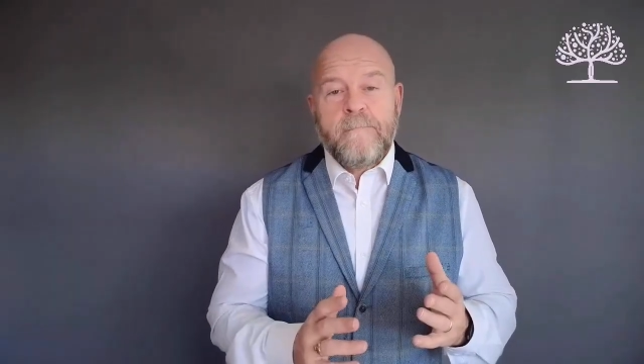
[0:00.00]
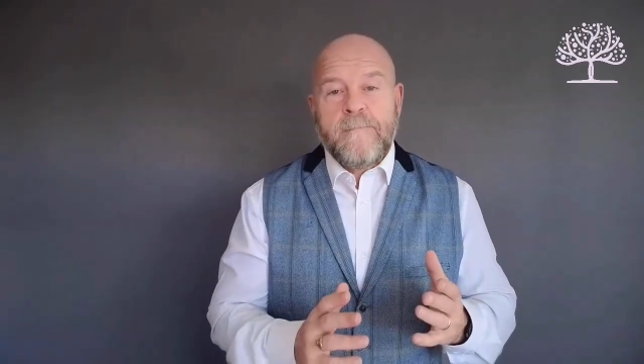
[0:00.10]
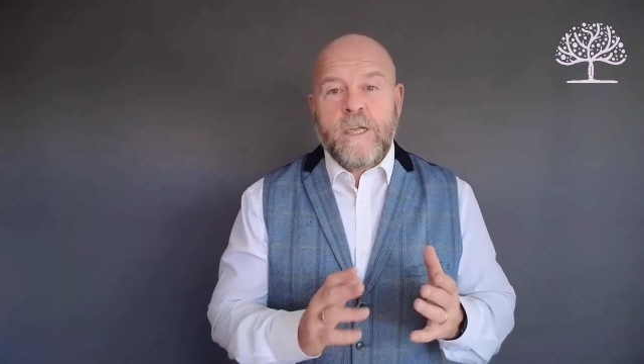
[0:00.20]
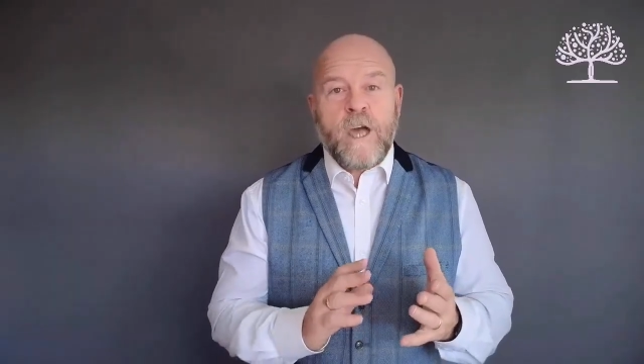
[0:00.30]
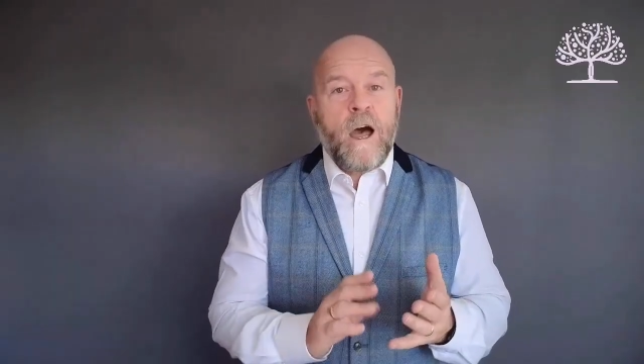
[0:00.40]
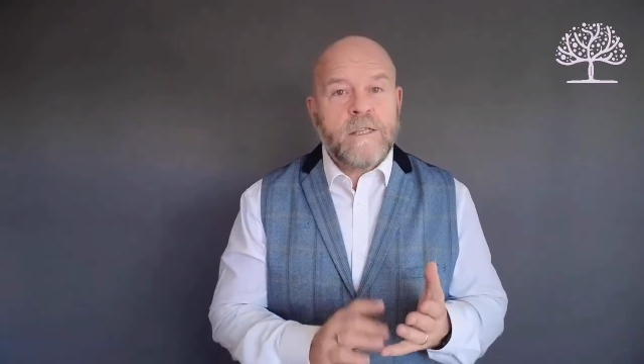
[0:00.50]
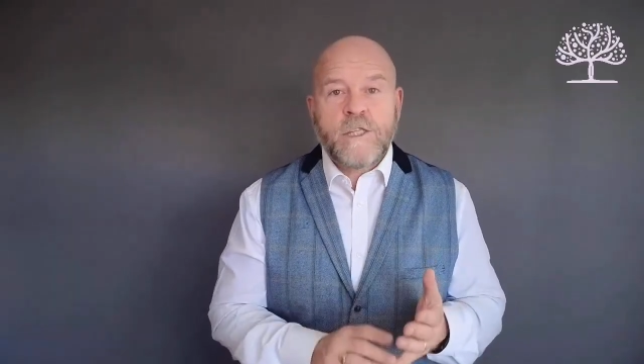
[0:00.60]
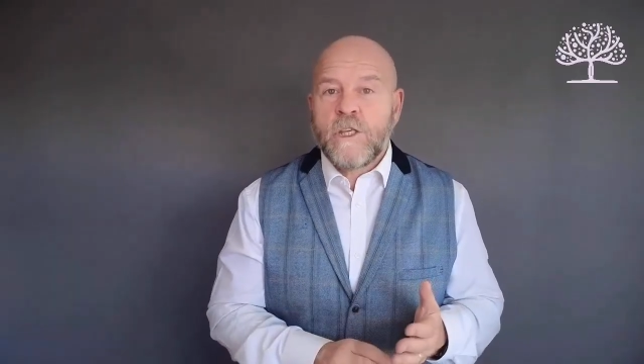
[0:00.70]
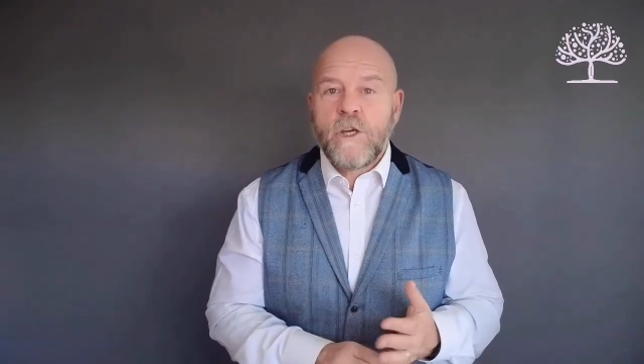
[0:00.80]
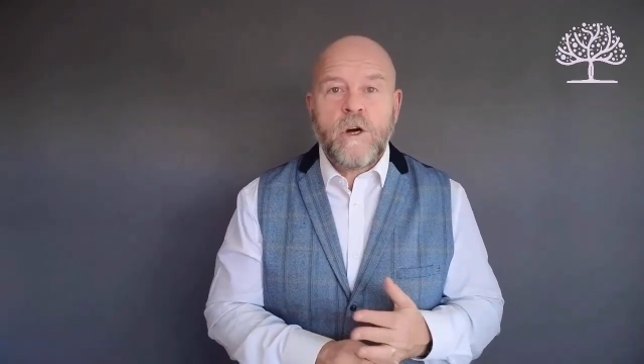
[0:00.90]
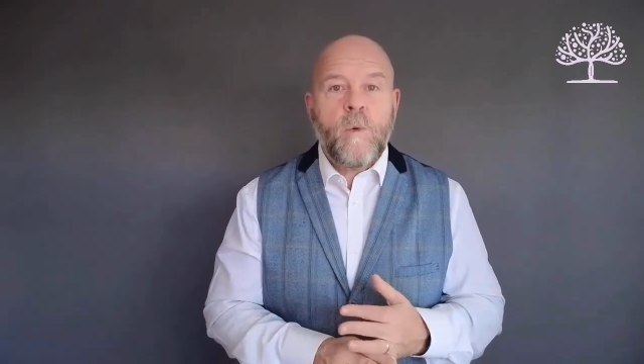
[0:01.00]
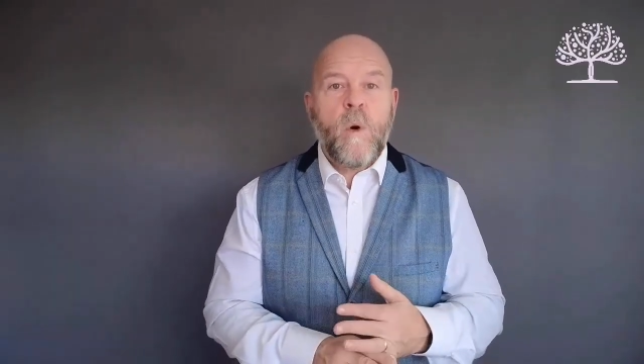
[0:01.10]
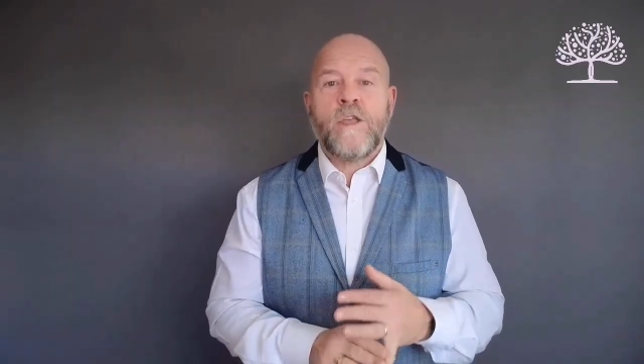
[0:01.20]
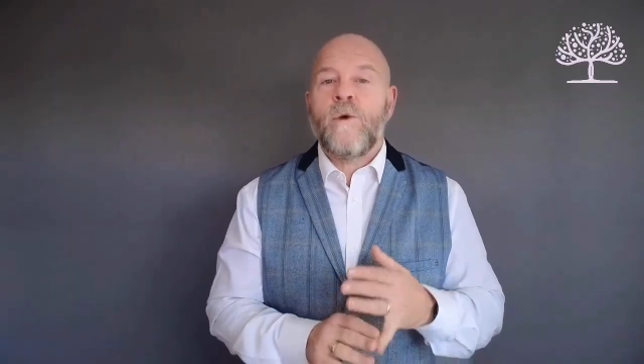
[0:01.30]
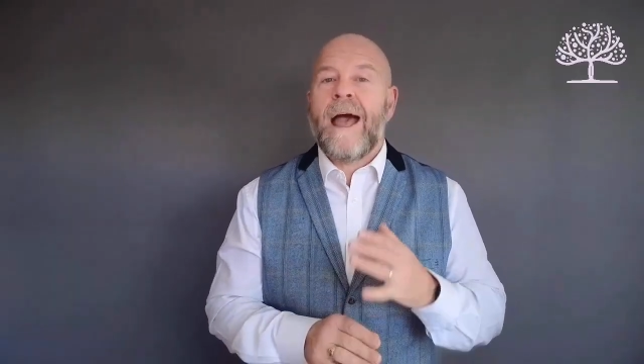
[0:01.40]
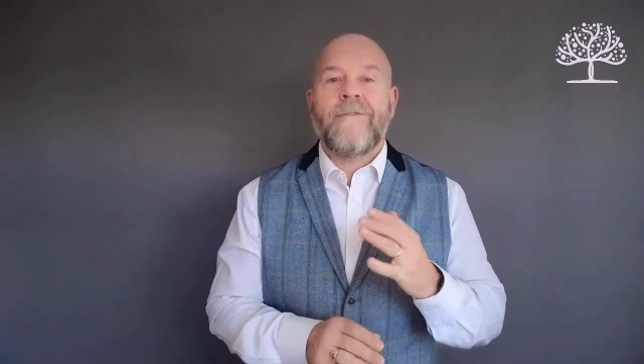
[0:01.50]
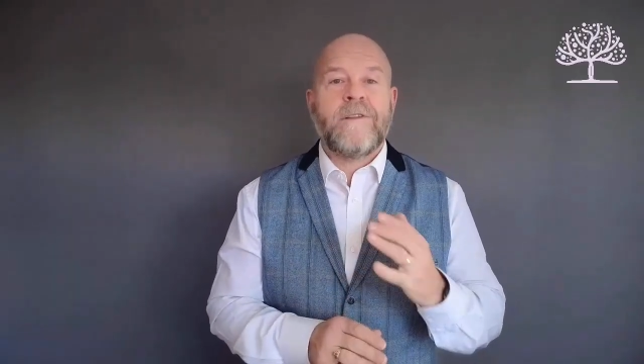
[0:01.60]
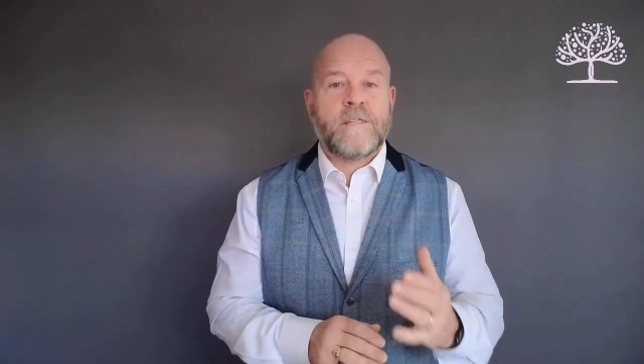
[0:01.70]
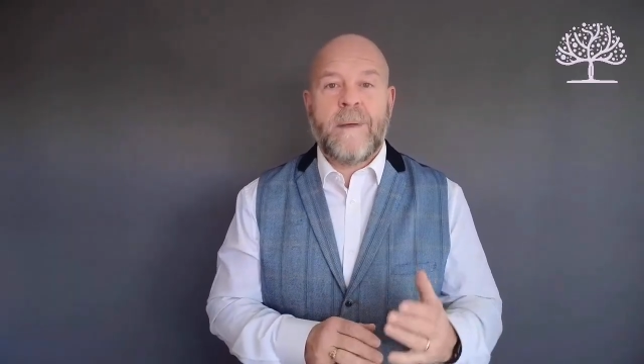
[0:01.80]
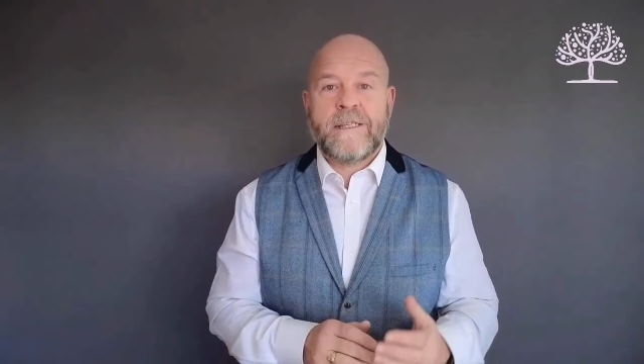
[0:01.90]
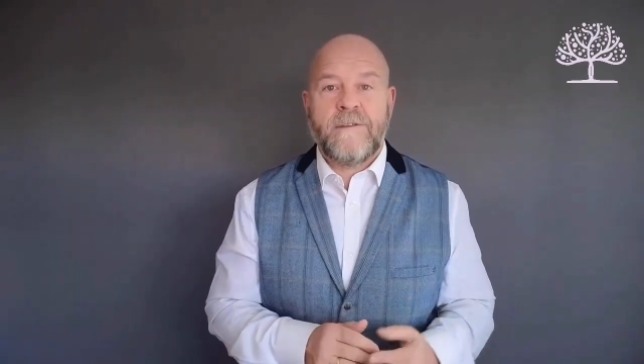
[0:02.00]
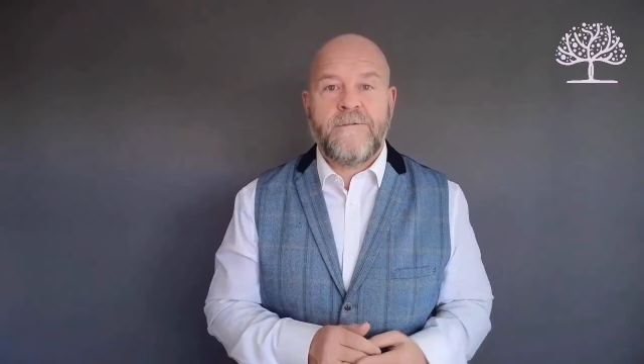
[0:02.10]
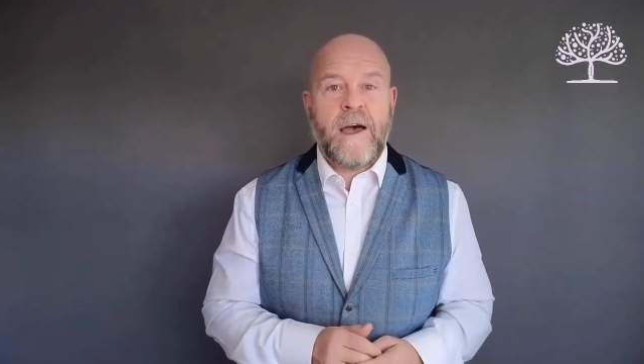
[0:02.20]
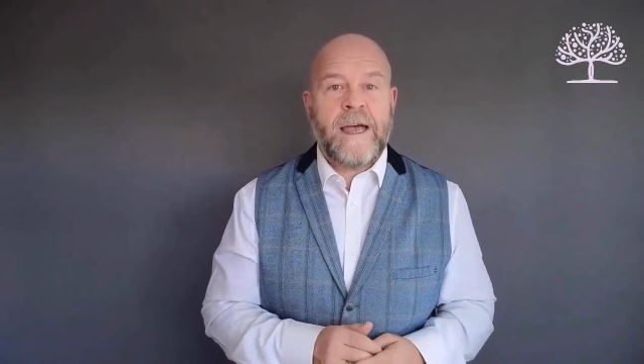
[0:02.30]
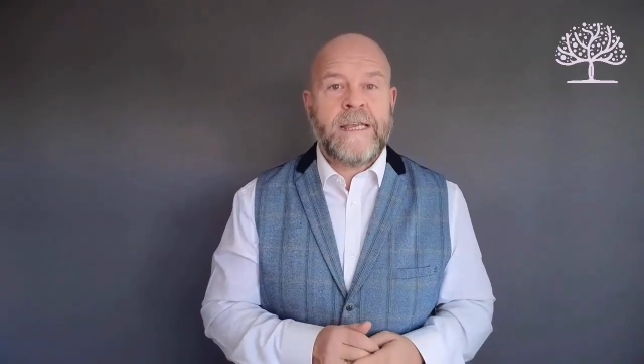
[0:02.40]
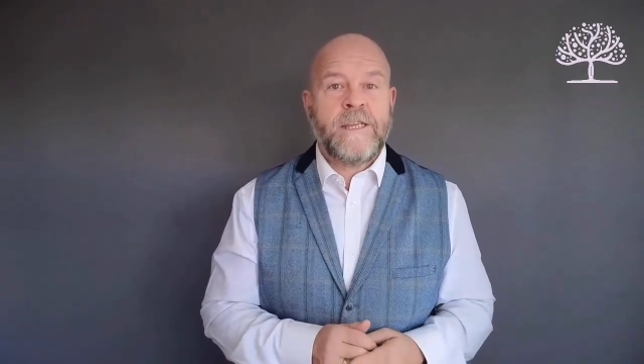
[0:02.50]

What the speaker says: You can't secure what you haven't specified.